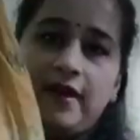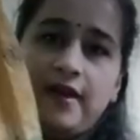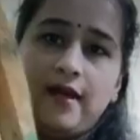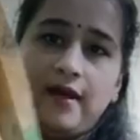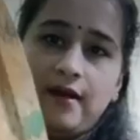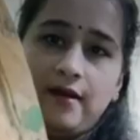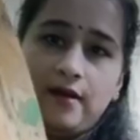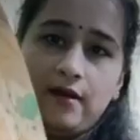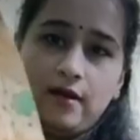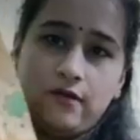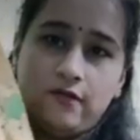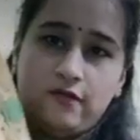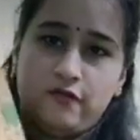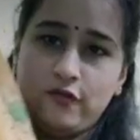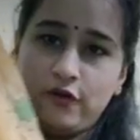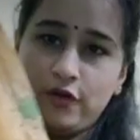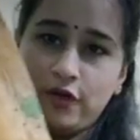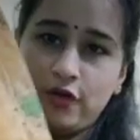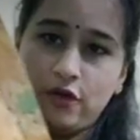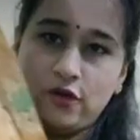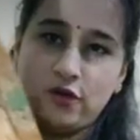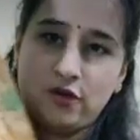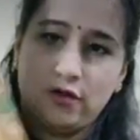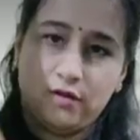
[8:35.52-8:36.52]
wear, for
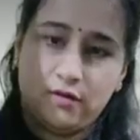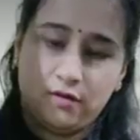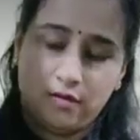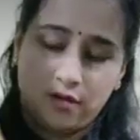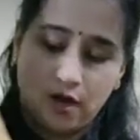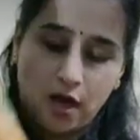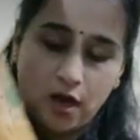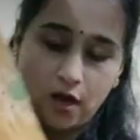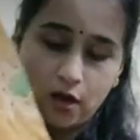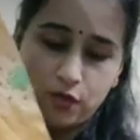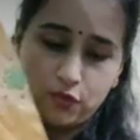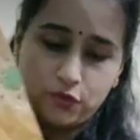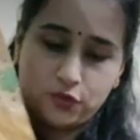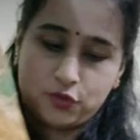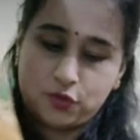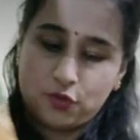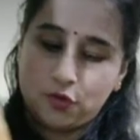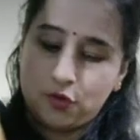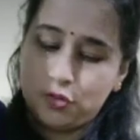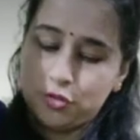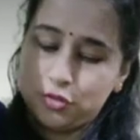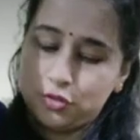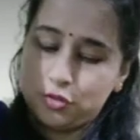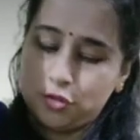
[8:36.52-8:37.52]
your house
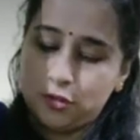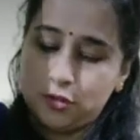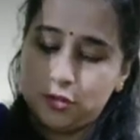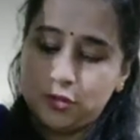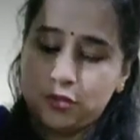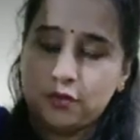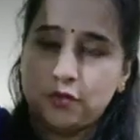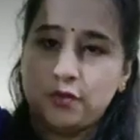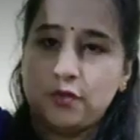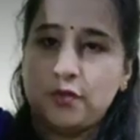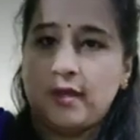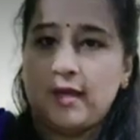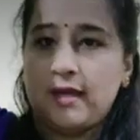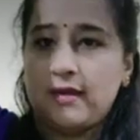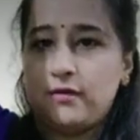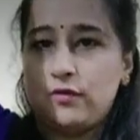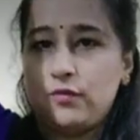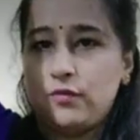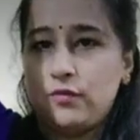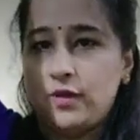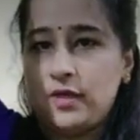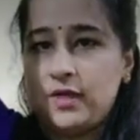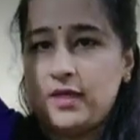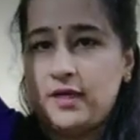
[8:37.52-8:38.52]
chores also. You can
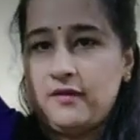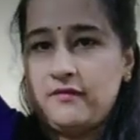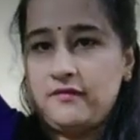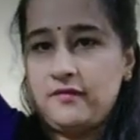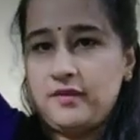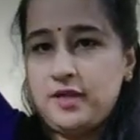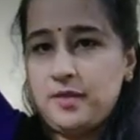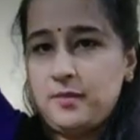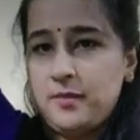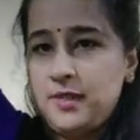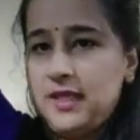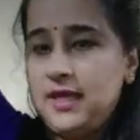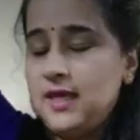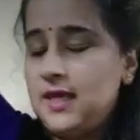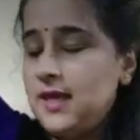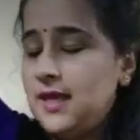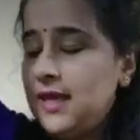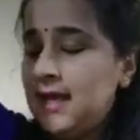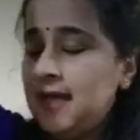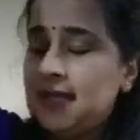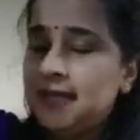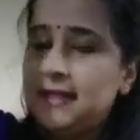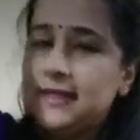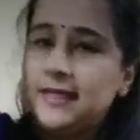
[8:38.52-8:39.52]
do it comfortably.
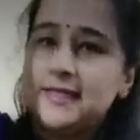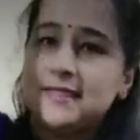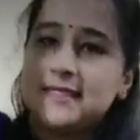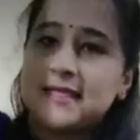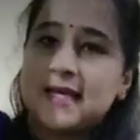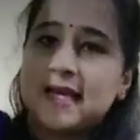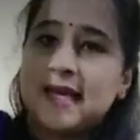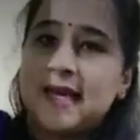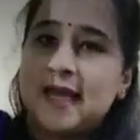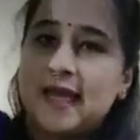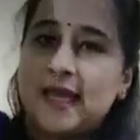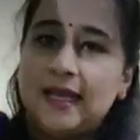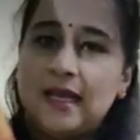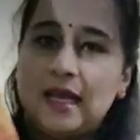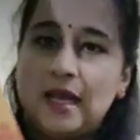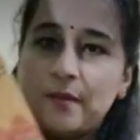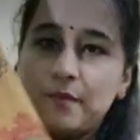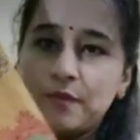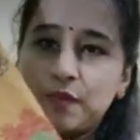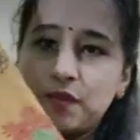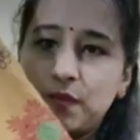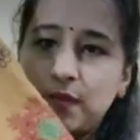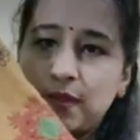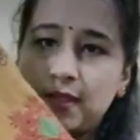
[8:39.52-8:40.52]
This again
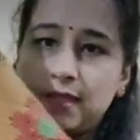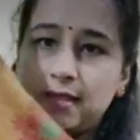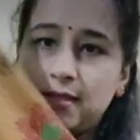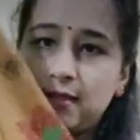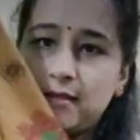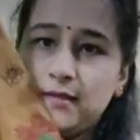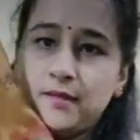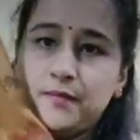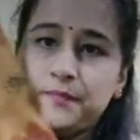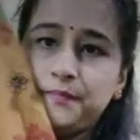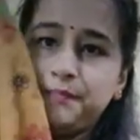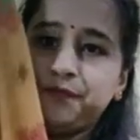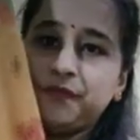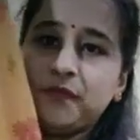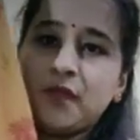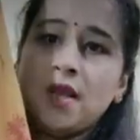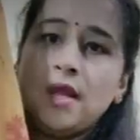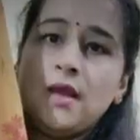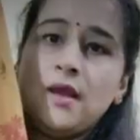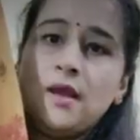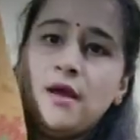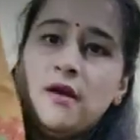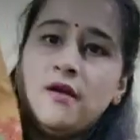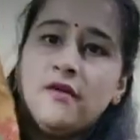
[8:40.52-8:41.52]
comes with
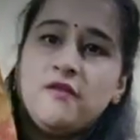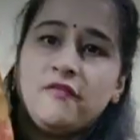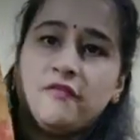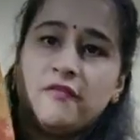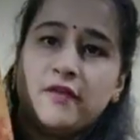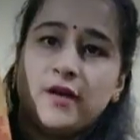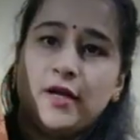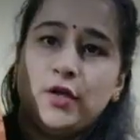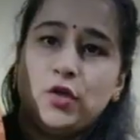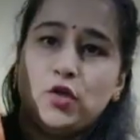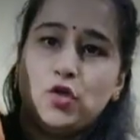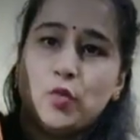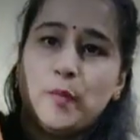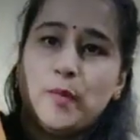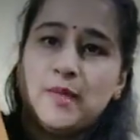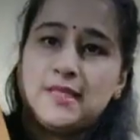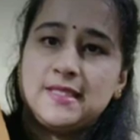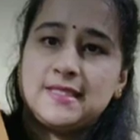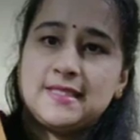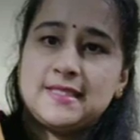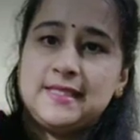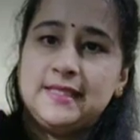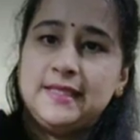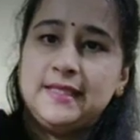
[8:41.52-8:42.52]
front
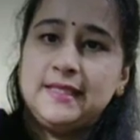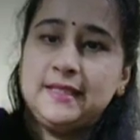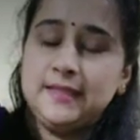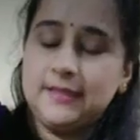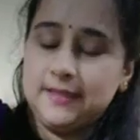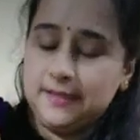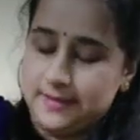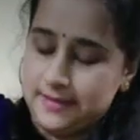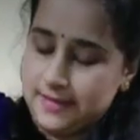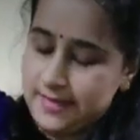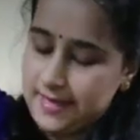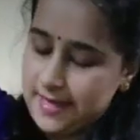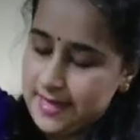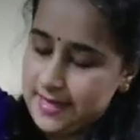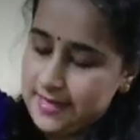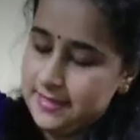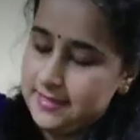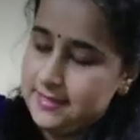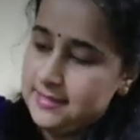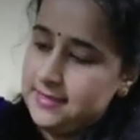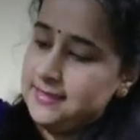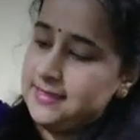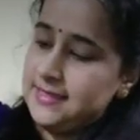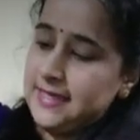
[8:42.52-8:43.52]
open slit
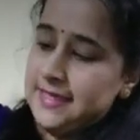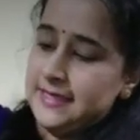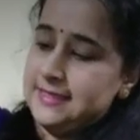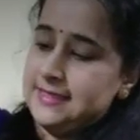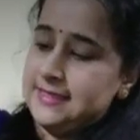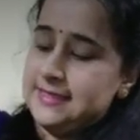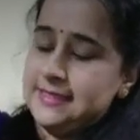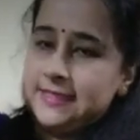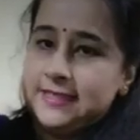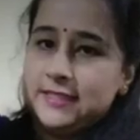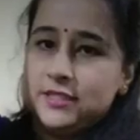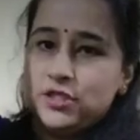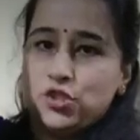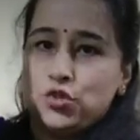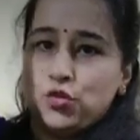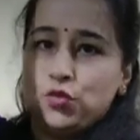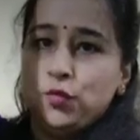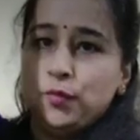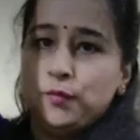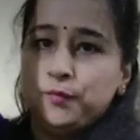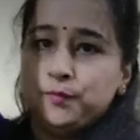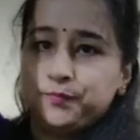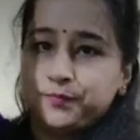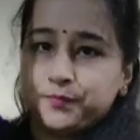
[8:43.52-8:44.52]
and side slits
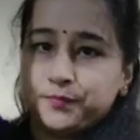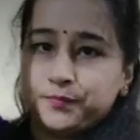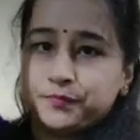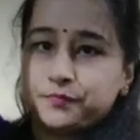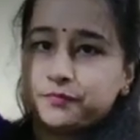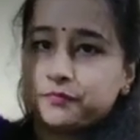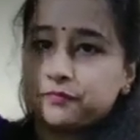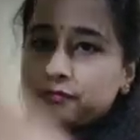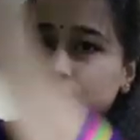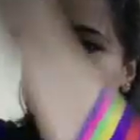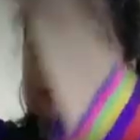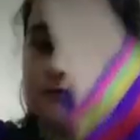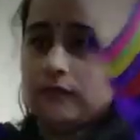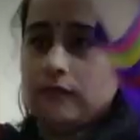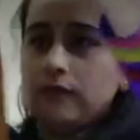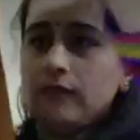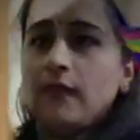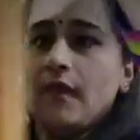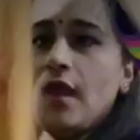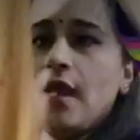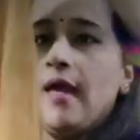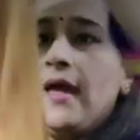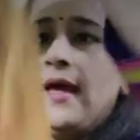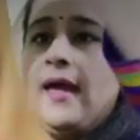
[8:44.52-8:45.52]
too.
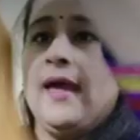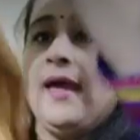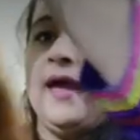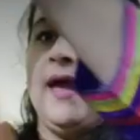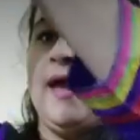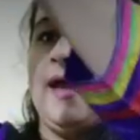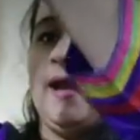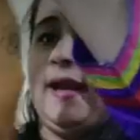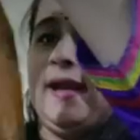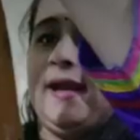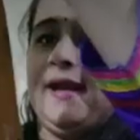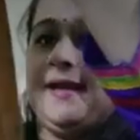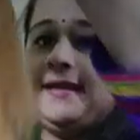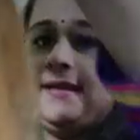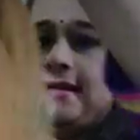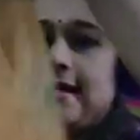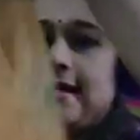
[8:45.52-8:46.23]
And